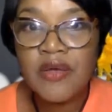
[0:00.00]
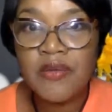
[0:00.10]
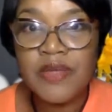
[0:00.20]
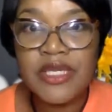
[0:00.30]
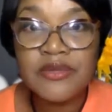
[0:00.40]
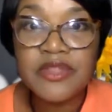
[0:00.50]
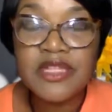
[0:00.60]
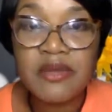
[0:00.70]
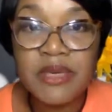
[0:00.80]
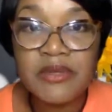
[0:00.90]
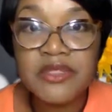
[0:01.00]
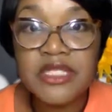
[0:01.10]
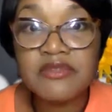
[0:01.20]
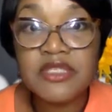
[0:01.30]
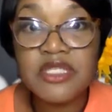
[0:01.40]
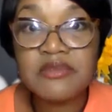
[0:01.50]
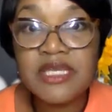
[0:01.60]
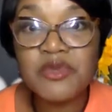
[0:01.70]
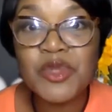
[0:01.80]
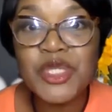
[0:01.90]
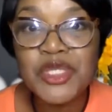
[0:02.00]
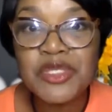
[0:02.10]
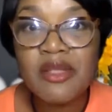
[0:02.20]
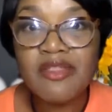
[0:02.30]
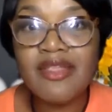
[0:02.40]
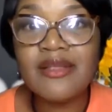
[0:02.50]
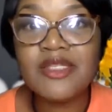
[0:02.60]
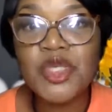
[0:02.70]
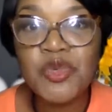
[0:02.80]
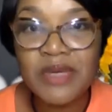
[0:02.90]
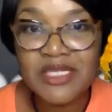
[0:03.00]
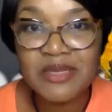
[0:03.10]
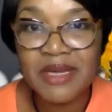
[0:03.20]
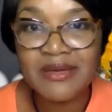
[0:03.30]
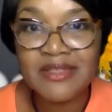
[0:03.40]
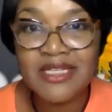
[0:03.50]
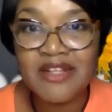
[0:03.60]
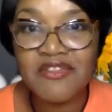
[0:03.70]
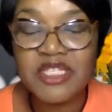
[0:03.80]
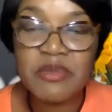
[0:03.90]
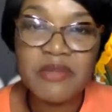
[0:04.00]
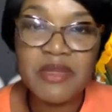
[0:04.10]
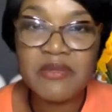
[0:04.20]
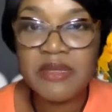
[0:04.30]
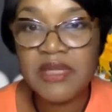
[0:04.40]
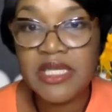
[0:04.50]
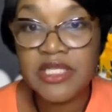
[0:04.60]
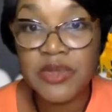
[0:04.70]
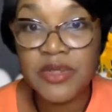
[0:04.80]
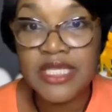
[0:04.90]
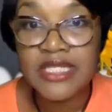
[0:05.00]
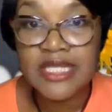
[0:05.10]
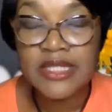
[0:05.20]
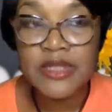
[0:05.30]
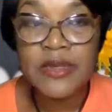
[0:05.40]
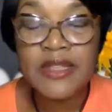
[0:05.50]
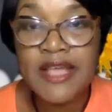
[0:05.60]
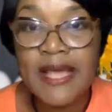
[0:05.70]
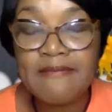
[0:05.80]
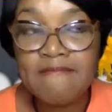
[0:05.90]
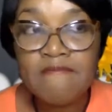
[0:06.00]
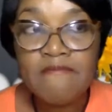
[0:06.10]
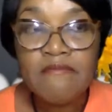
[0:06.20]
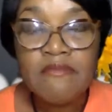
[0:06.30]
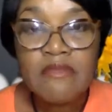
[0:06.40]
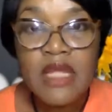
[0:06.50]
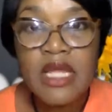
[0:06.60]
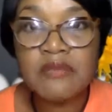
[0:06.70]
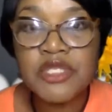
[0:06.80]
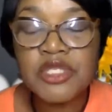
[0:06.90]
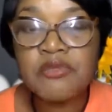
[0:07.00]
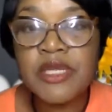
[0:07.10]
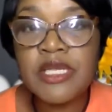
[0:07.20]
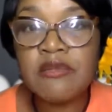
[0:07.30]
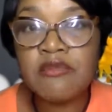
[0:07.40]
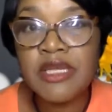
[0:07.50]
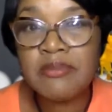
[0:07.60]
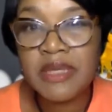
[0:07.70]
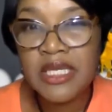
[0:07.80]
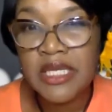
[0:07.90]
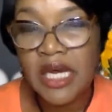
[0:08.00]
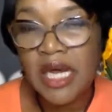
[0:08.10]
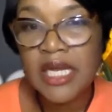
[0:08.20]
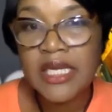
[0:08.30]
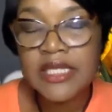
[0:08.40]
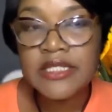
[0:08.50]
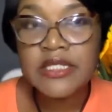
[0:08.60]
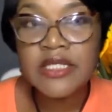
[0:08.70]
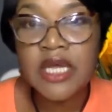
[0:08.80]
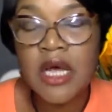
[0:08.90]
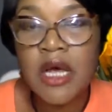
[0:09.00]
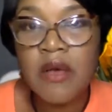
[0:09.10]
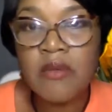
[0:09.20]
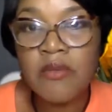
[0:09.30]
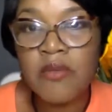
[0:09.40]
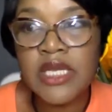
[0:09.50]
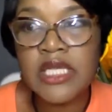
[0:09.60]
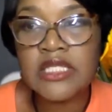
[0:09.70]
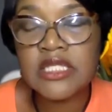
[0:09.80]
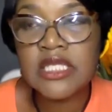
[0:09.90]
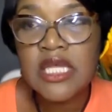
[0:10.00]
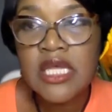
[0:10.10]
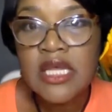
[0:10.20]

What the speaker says: we don't think about ourselves. So sometimes we just think too much about ourselves. It's me, doing this and doing that. And I'm just really being honest when it's